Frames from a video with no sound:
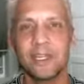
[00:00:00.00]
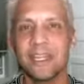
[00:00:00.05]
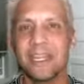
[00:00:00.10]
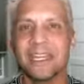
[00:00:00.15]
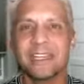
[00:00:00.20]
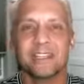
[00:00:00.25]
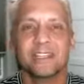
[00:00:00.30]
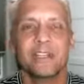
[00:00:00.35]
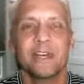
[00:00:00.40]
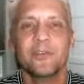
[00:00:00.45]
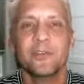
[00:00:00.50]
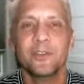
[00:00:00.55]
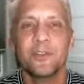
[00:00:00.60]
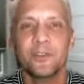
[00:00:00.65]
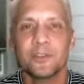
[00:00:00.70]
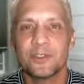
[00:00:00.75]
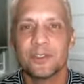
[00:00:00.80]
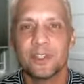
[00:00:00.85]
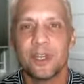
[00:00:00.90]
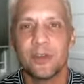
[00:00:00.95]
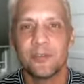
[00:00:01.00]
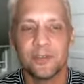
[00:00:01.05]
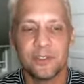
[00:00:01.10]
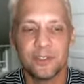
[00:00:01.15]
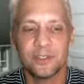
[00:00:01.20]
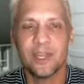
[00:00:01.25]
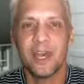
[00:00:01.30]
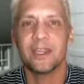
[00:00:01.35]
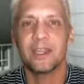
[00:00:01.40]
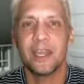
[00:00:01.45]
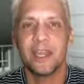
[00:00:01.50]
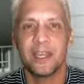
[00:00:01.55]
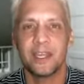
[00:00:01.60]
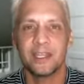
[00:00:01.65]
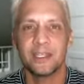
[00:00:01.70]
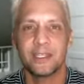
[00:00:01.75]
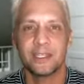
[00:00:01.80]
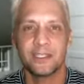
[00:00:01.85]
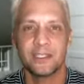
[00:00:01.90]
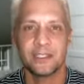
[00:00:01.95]
love with yourself is not
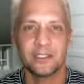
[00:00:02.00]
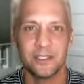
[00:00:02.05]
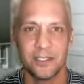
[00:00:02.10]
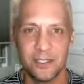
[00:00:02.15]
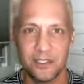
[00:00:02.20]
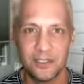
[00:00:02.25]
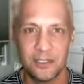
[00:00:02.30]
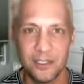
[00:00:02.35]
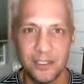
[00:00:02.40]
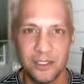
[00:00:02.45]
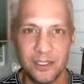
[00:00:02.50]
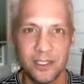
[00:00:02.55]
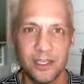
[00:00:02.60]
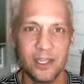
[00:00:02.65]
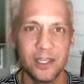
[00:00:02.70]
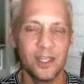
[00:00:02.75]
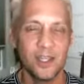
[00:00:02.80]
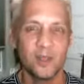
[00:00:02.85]
a conceited thing,